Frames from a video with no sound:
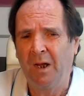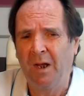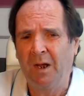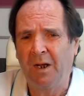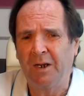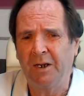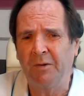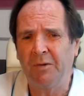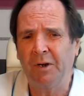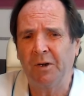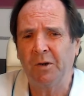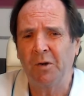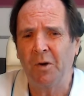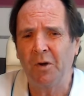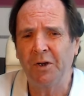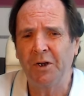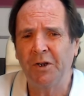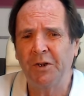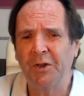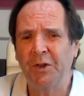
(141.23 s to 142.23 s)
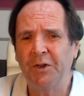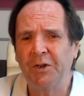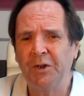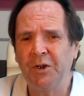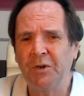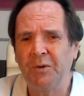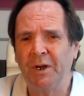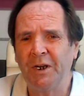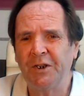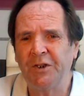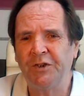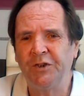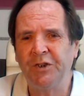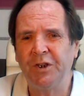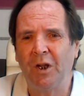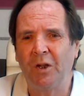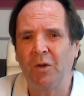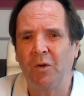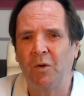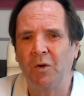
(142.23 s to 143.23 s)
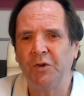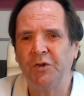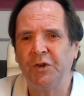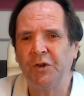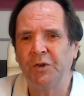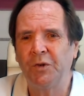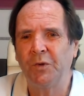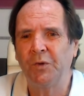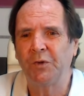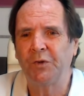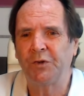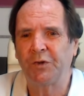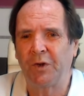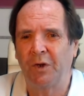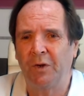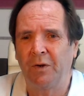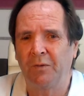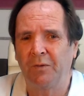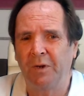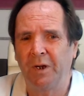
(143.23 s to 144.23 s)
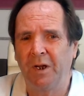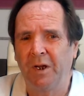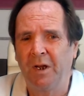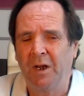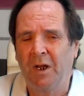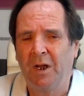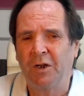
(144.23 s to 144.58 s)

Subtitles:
Now, according to the US Geological Survey,